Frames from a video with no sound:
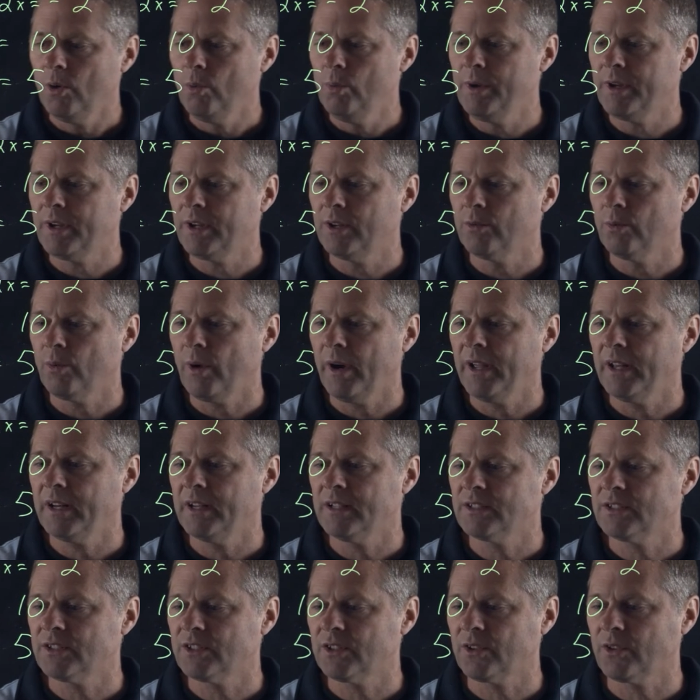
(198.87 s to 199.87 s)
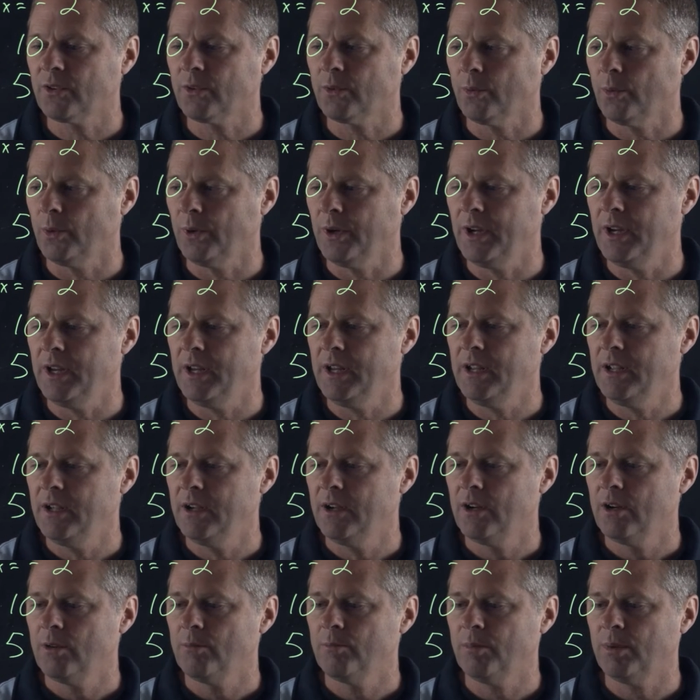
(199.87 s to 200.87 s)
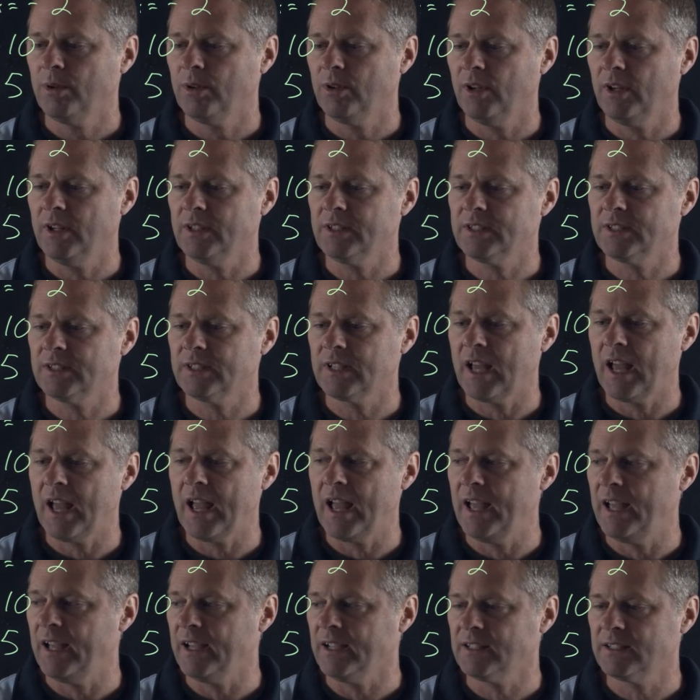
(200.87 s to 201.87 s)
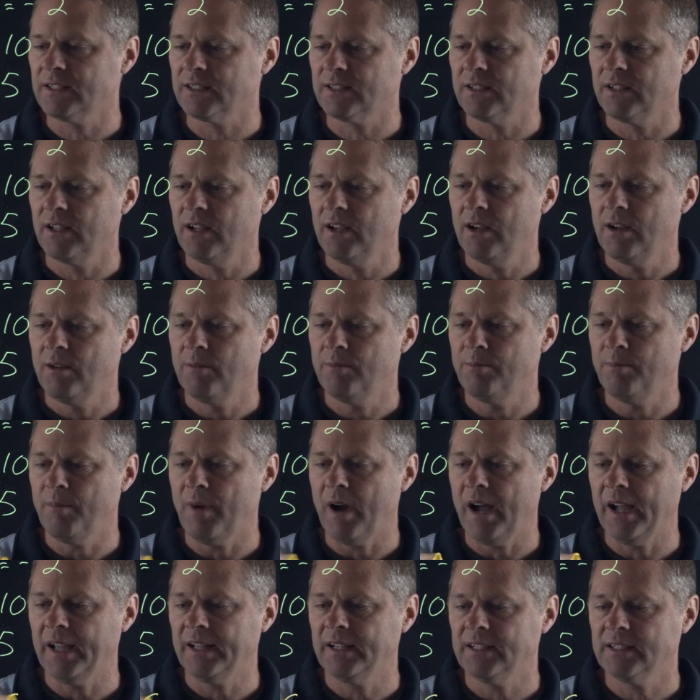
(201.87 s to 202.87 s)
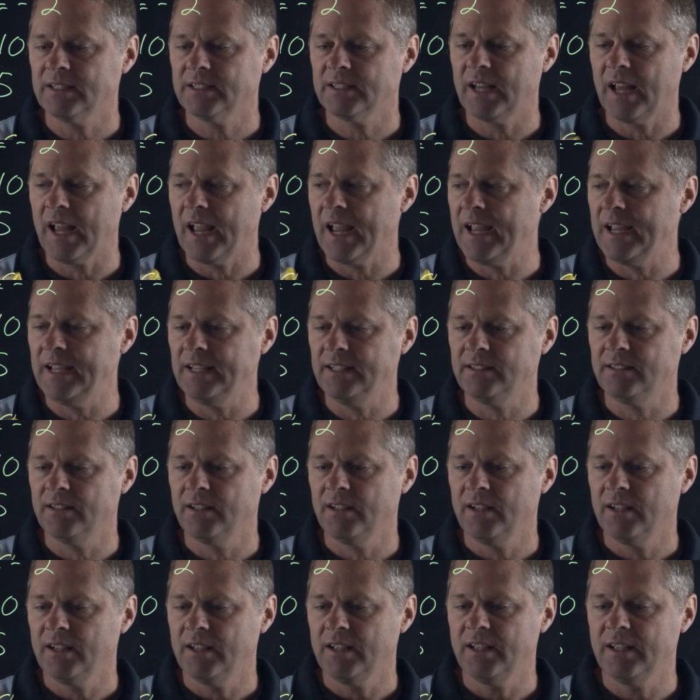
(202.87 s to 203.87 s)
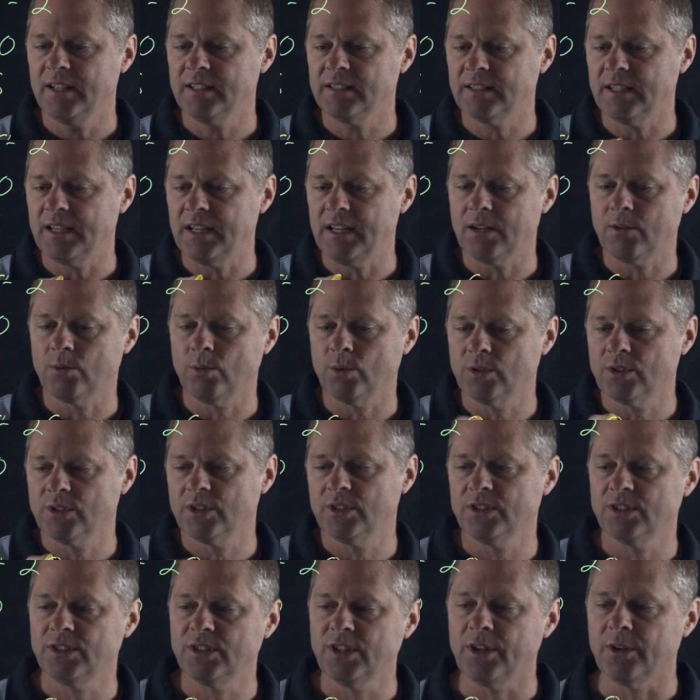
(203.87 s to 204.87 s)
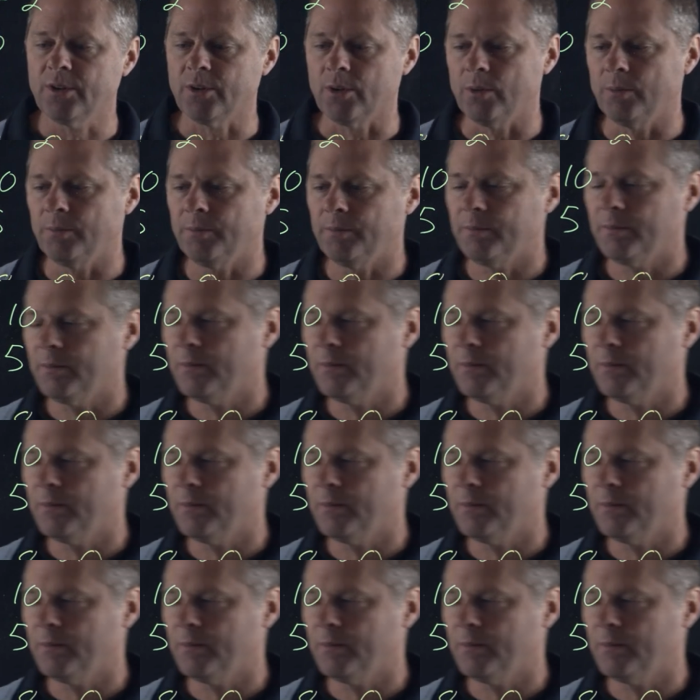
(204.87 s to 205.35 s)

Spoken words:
we can write as 3 plus x minus 8 is equal to 0.